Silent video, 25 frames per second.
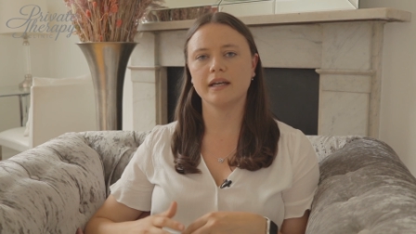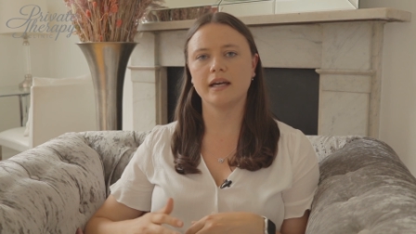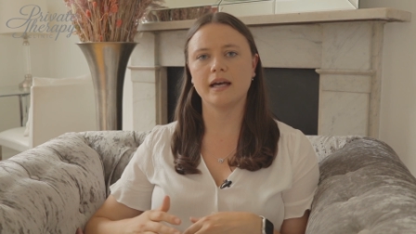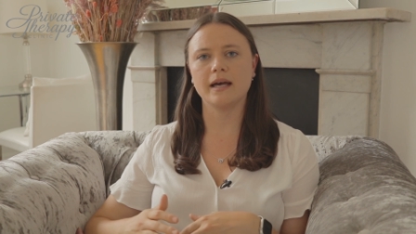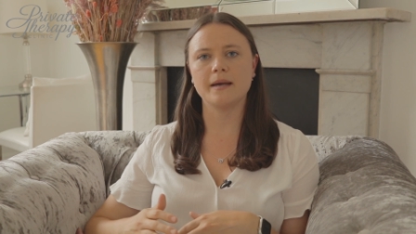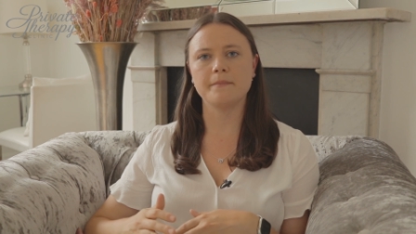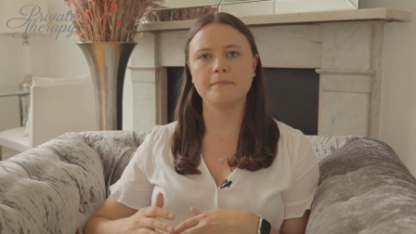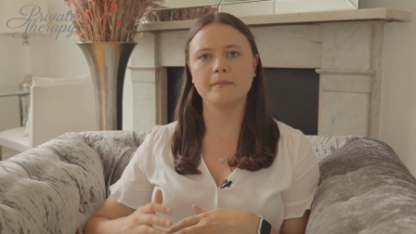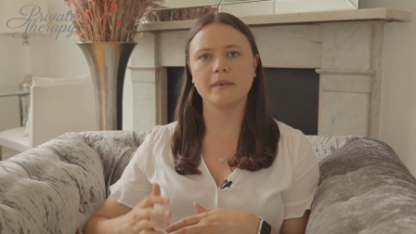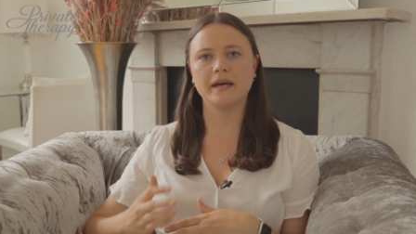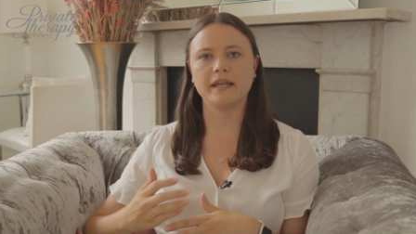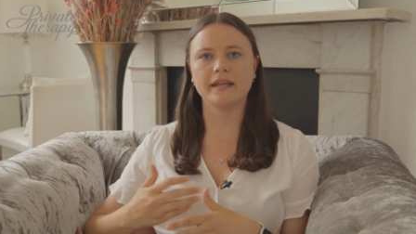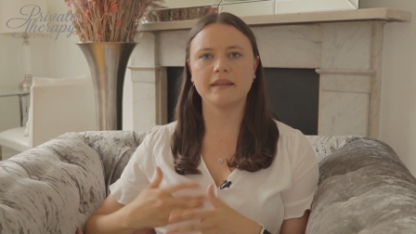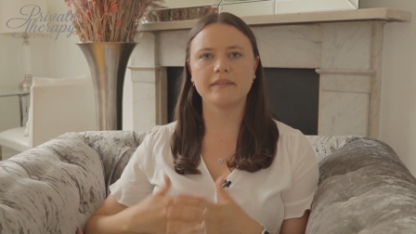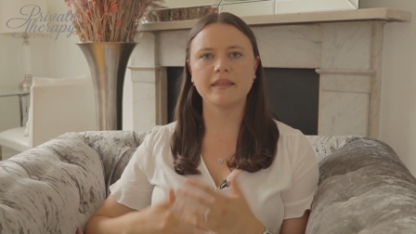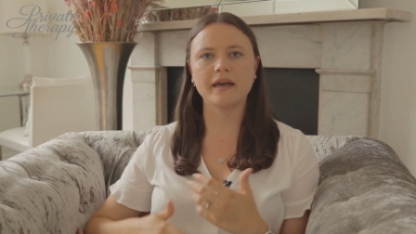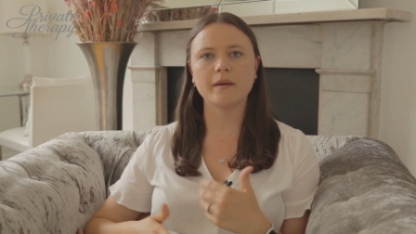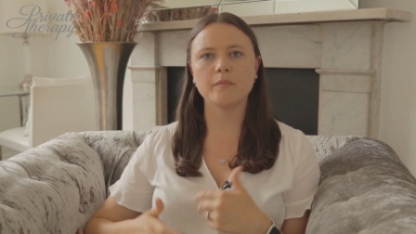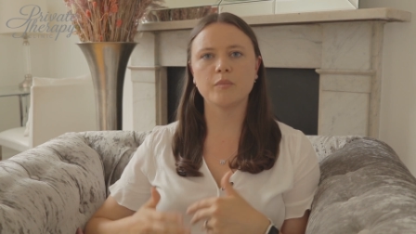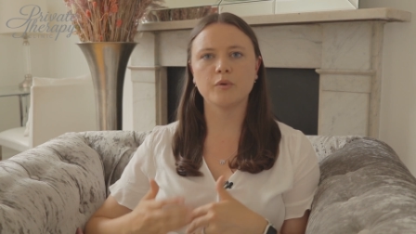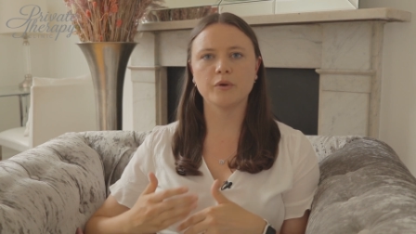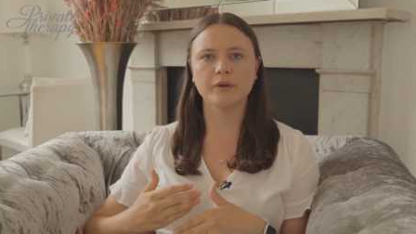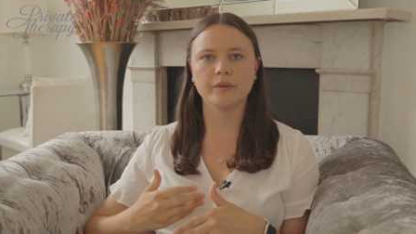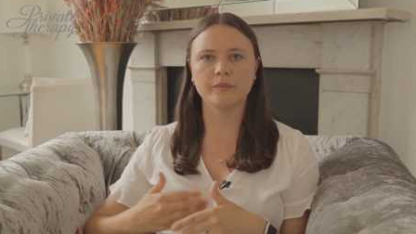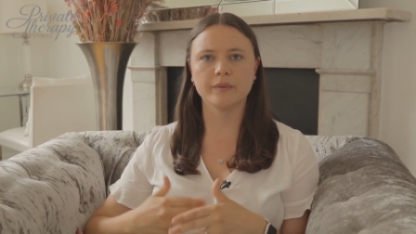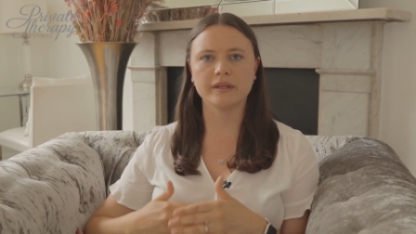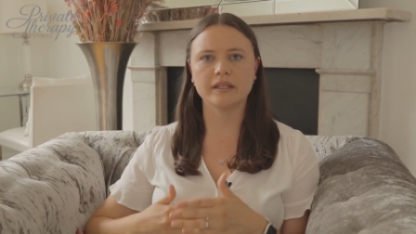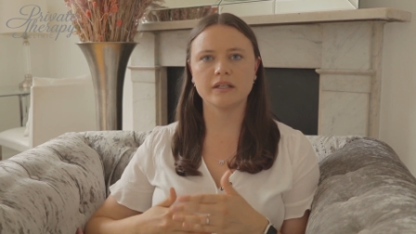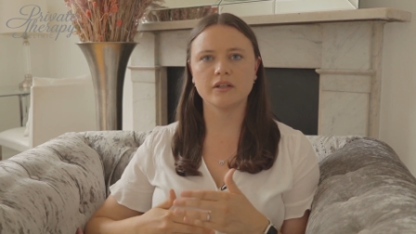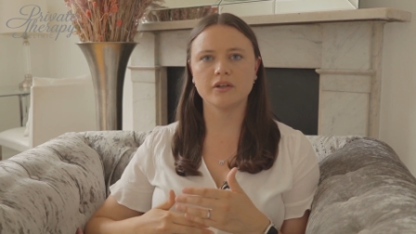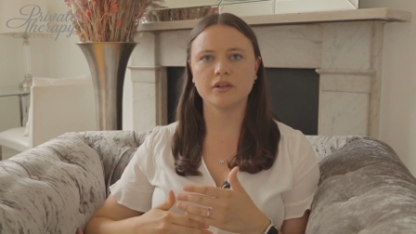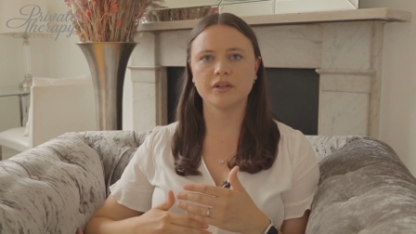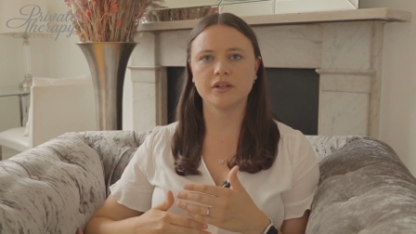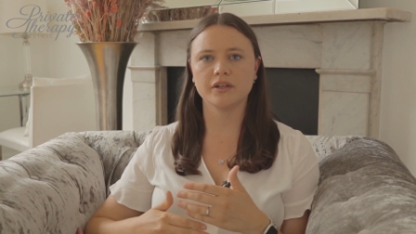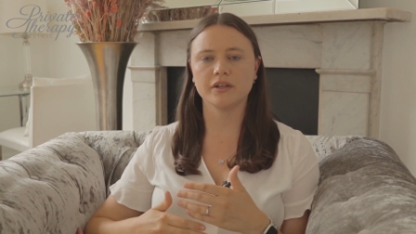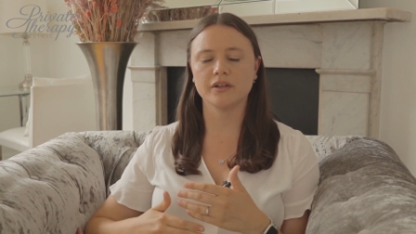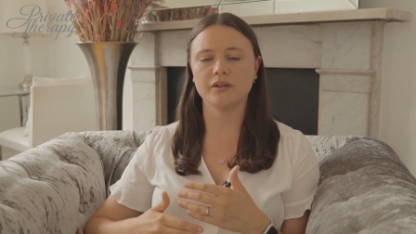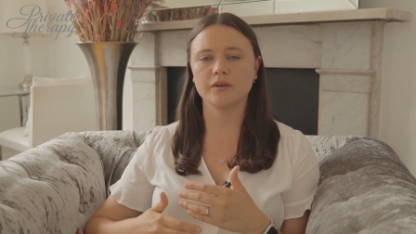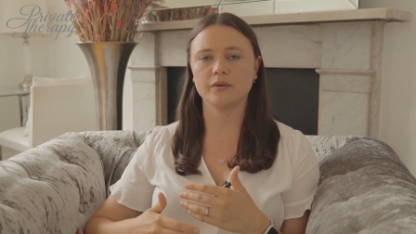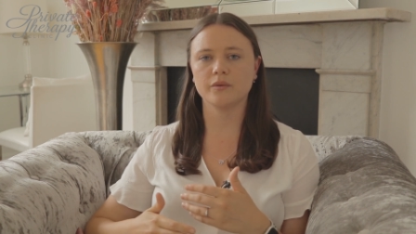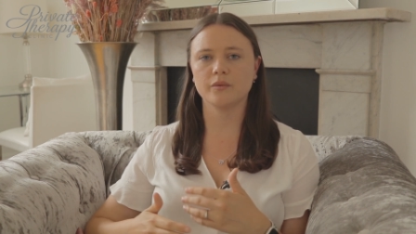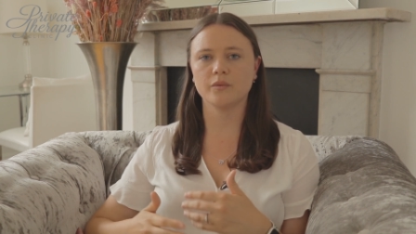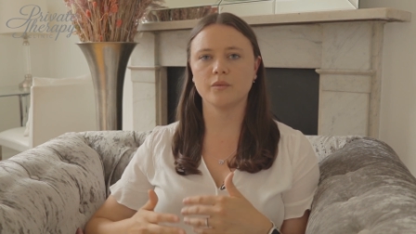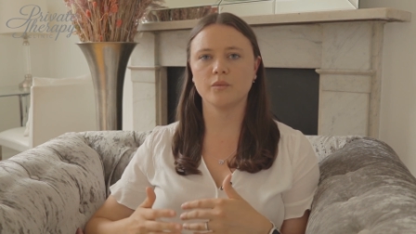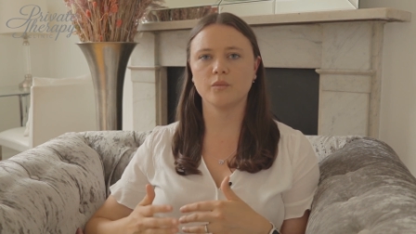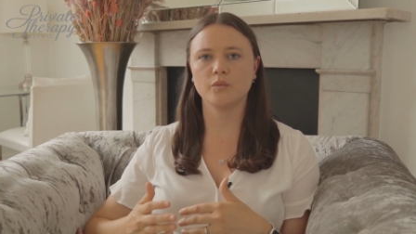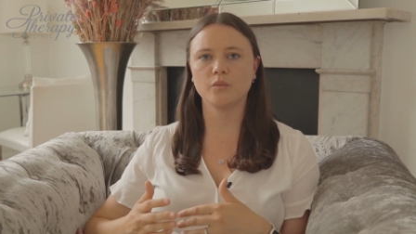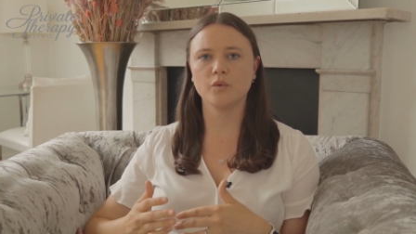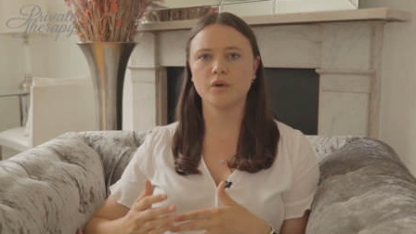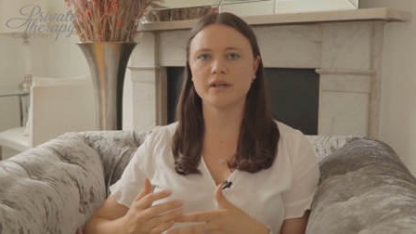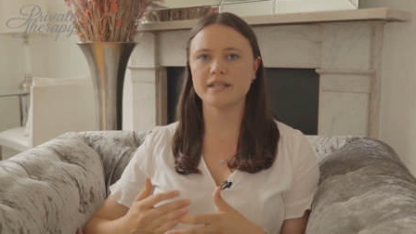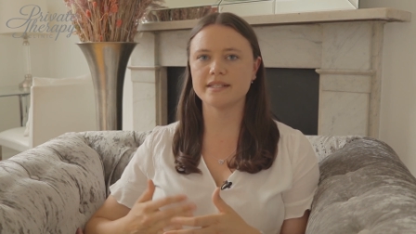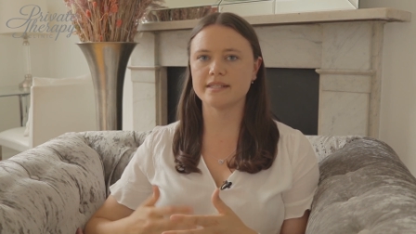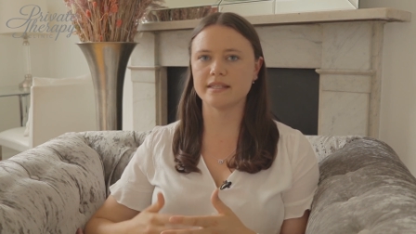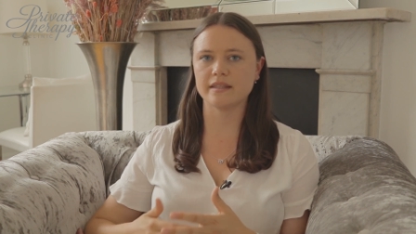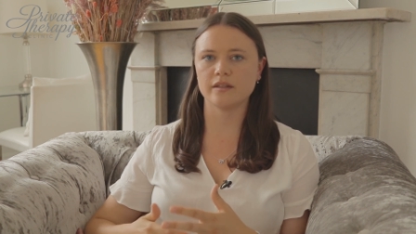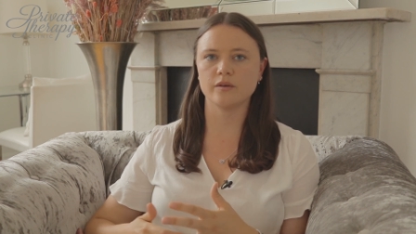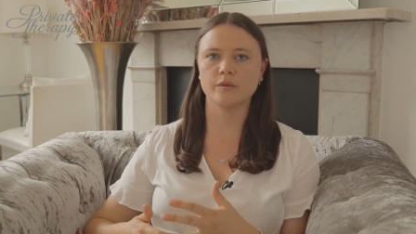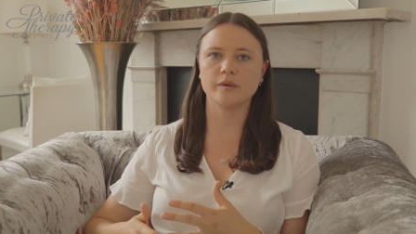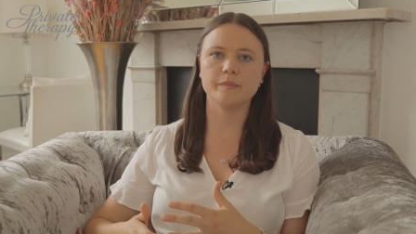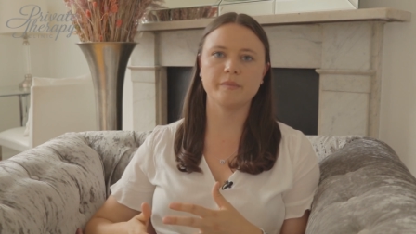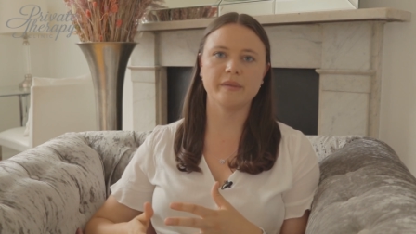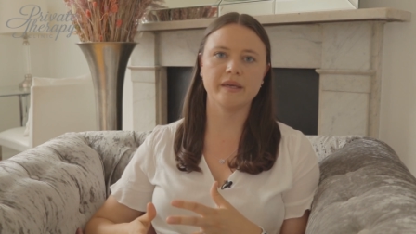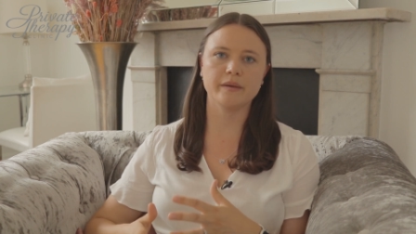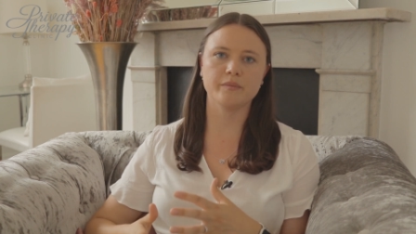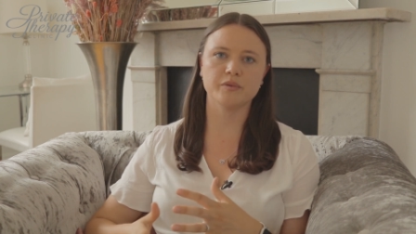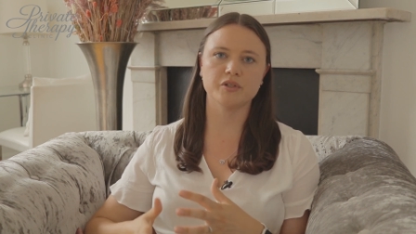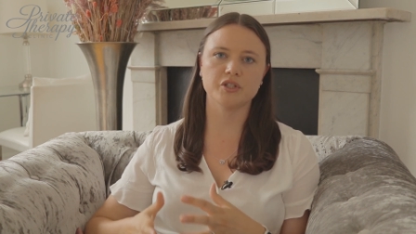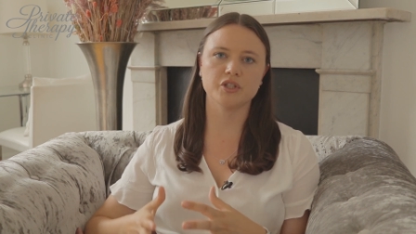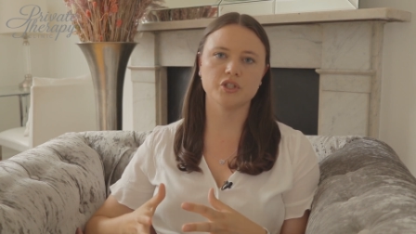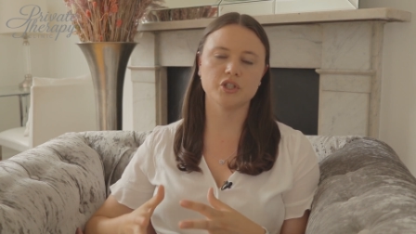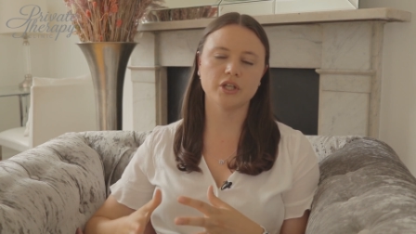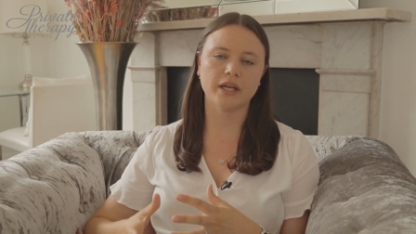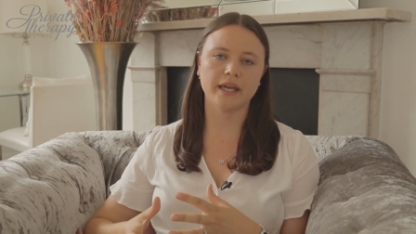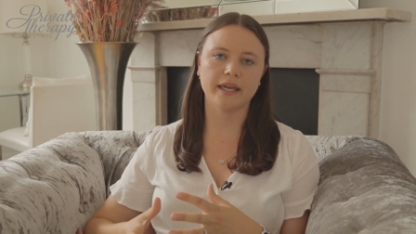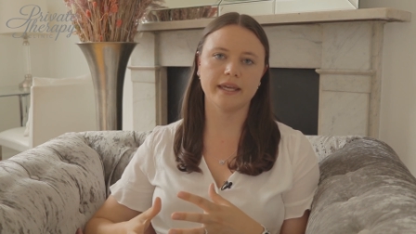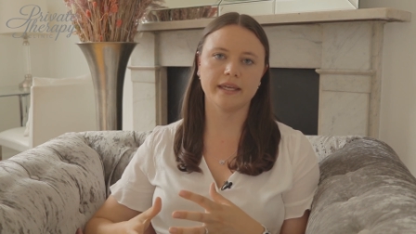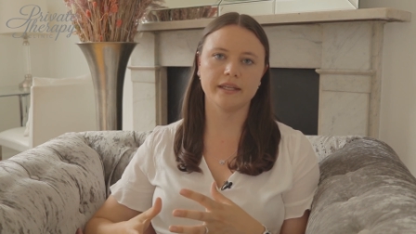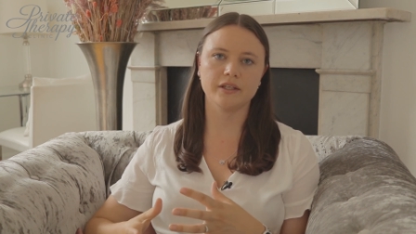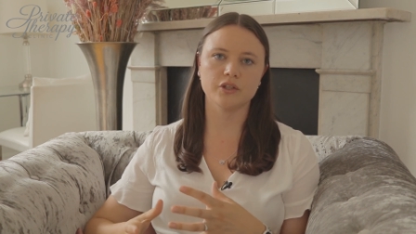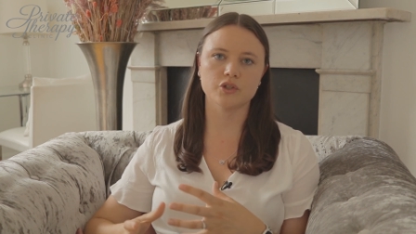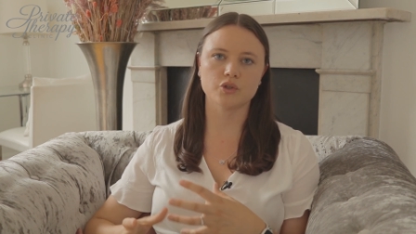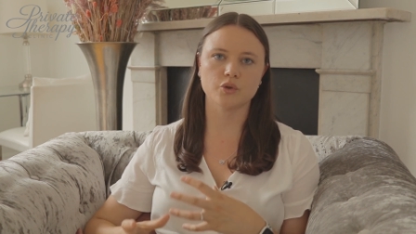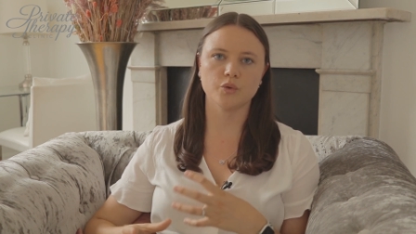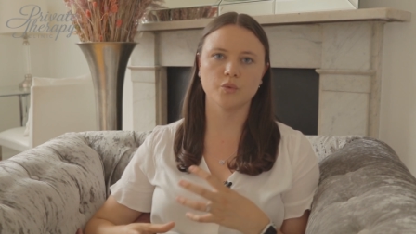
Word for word: Um, and at that point we'd look at what is it that we'd be able to change,